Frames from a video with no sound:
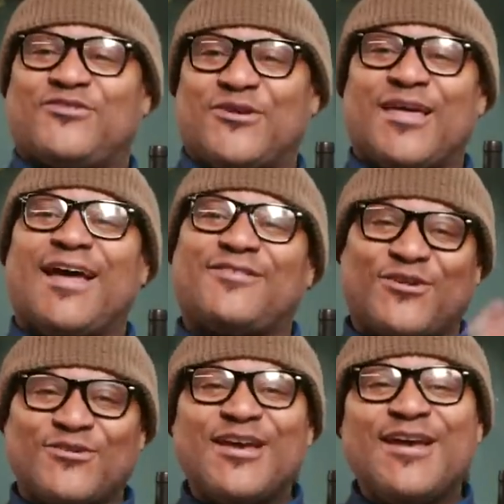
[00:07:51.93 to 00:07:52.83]
So that
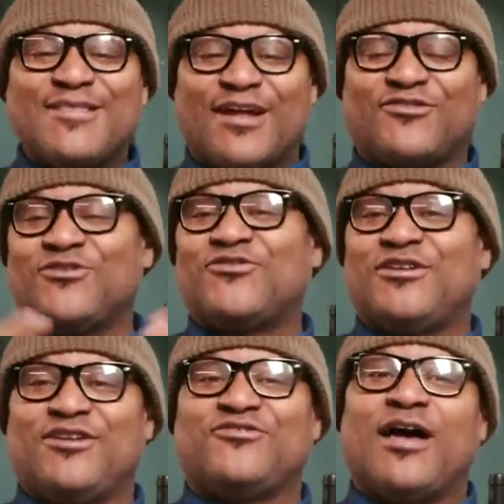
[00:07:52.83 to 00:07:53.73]
turns
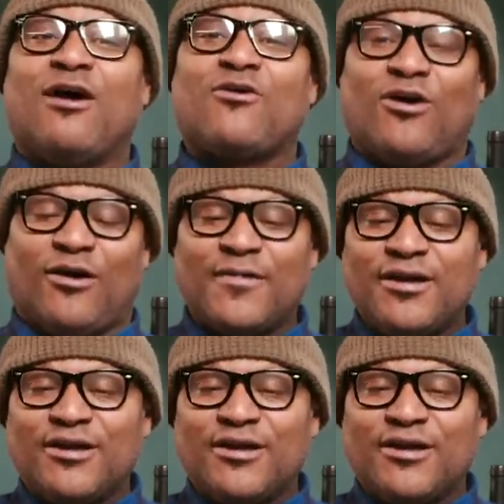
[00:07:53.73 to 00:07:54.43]
it into alcohol.